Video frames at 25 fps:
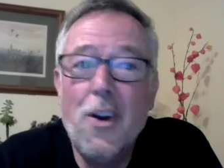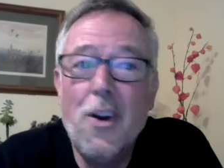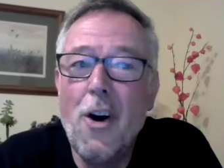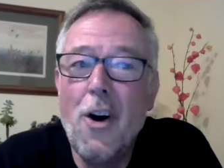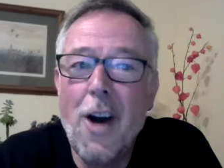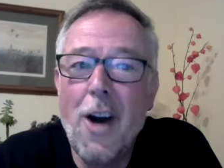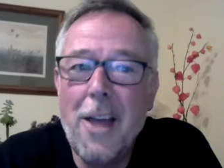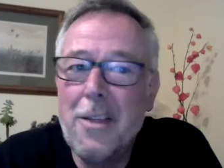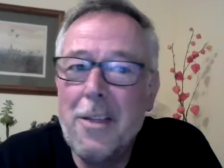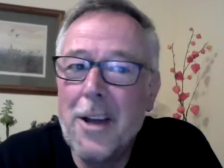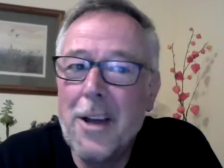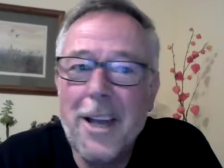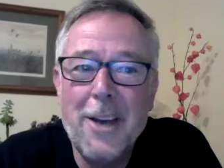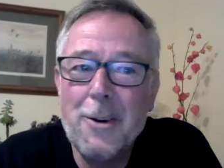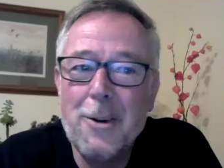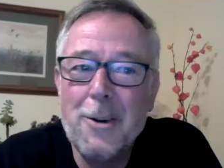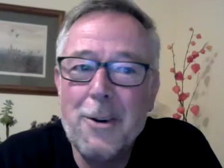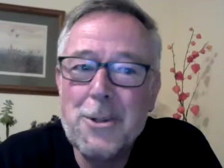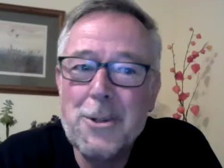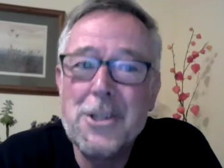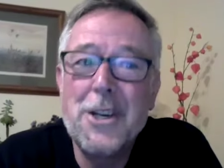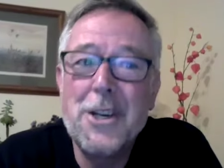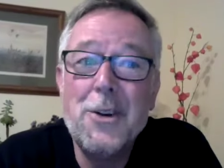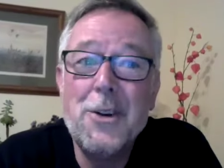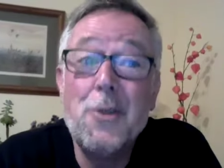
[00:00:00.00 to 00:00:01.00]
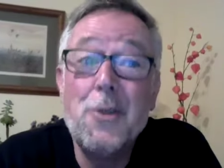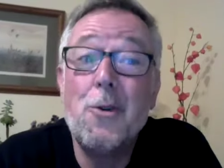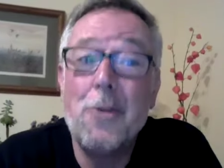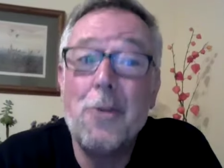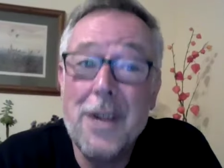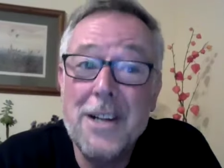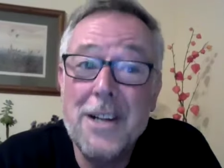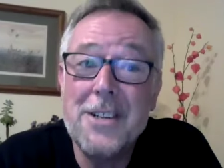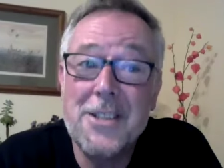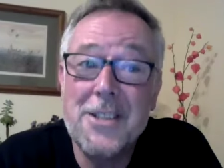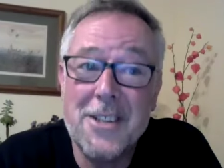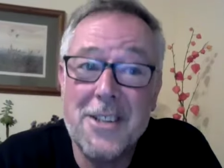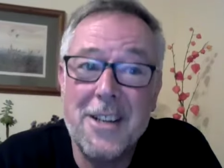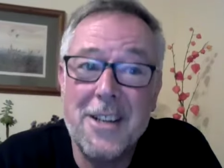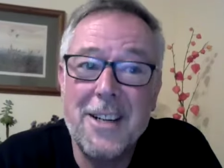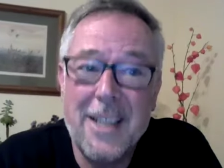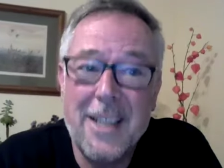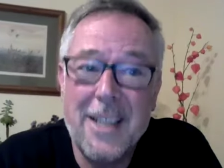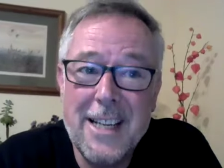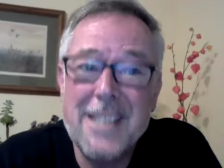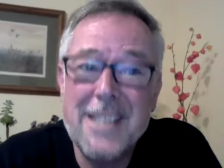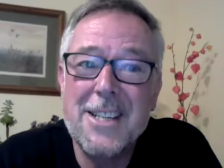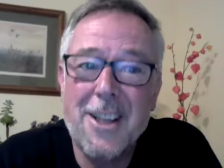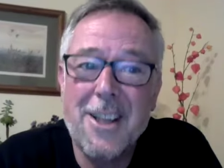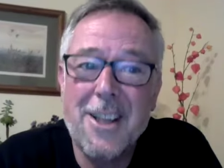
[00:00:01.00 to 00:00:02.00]
Neither guilty nor innocent
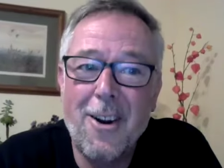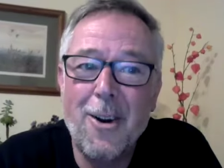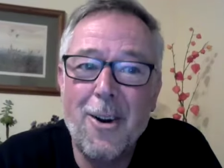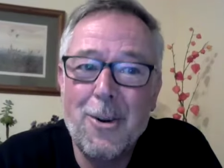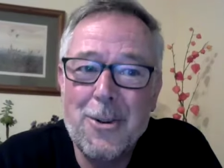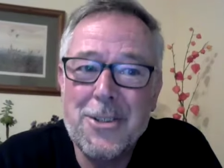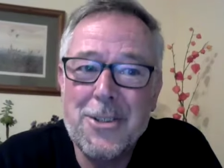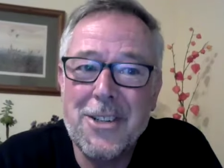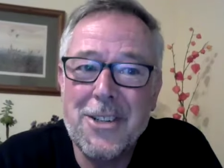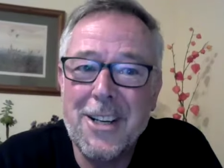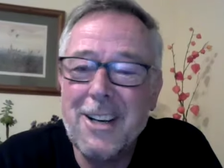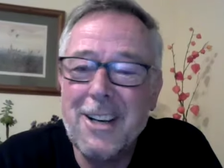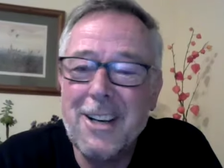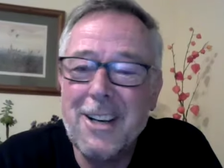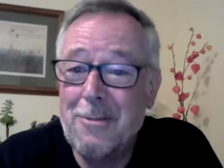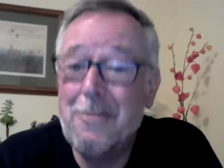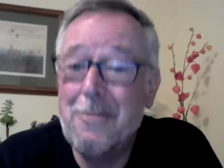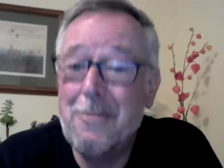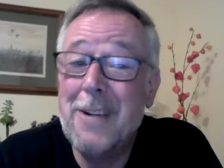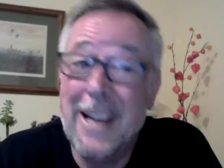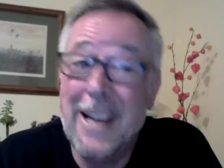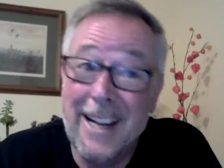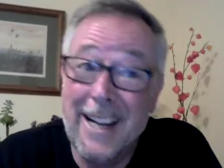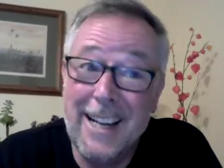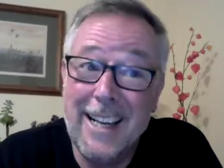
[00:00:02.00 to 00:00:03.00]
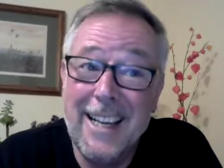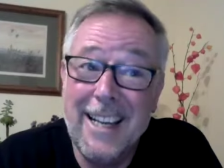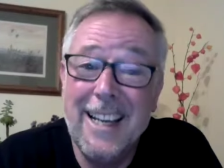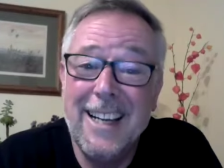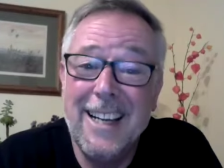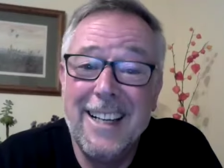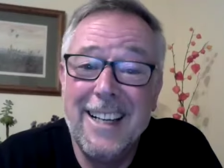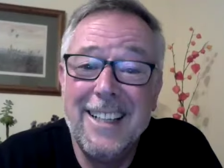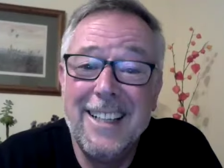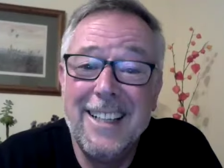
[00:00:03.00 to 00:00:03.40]
is closer, really.